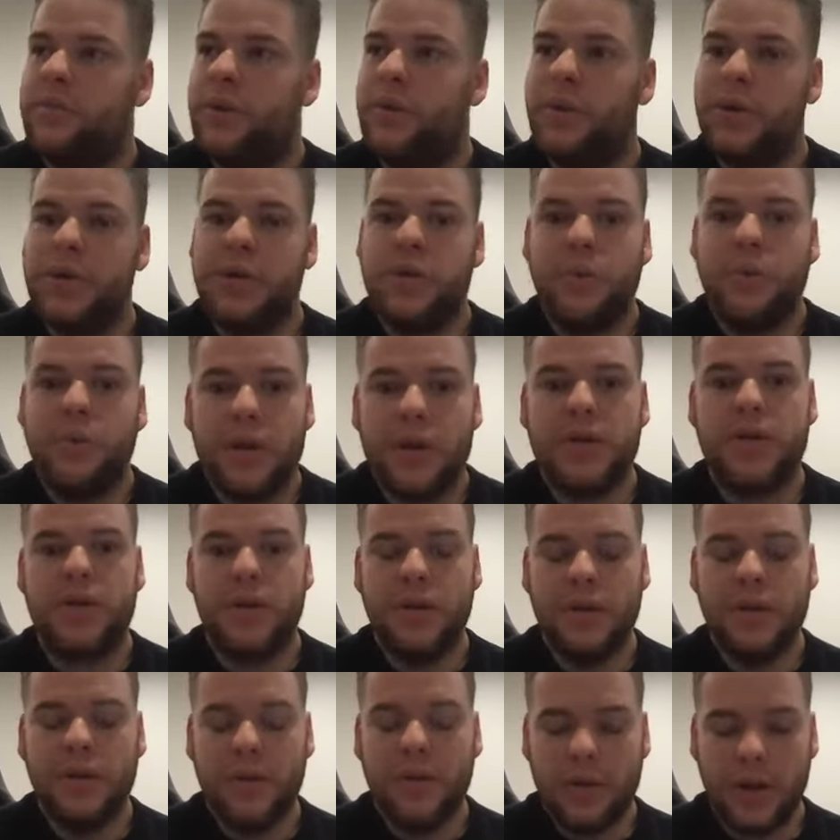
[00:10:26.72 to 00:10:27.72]
what you want,
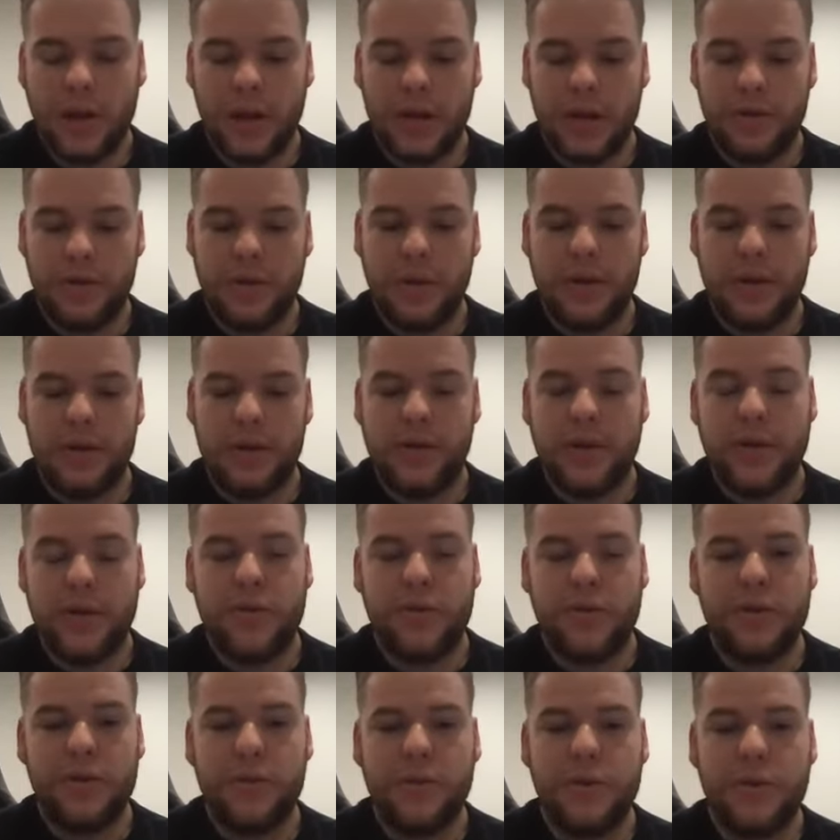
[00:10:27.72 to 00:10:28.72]
you know, like
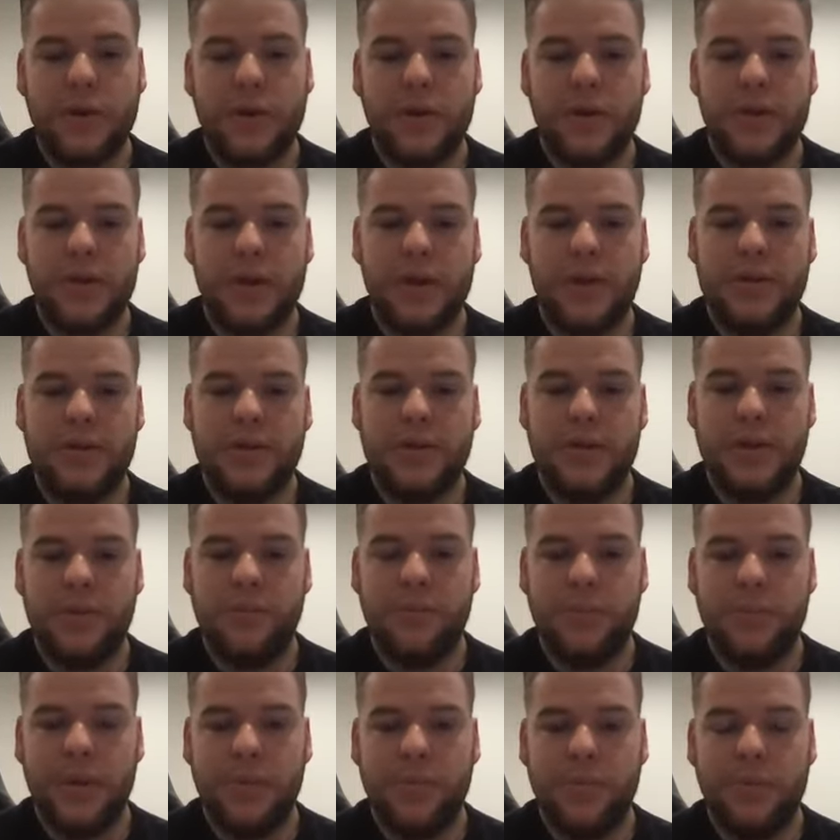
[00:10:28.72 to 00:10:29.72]
travel the world and see
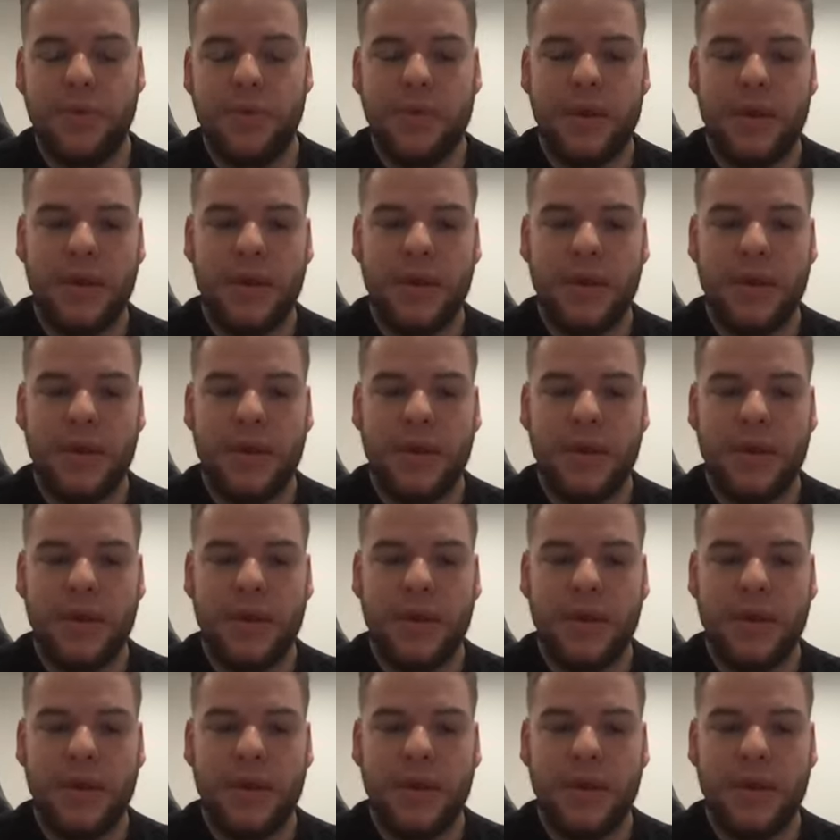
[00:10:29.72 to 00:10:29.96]
people.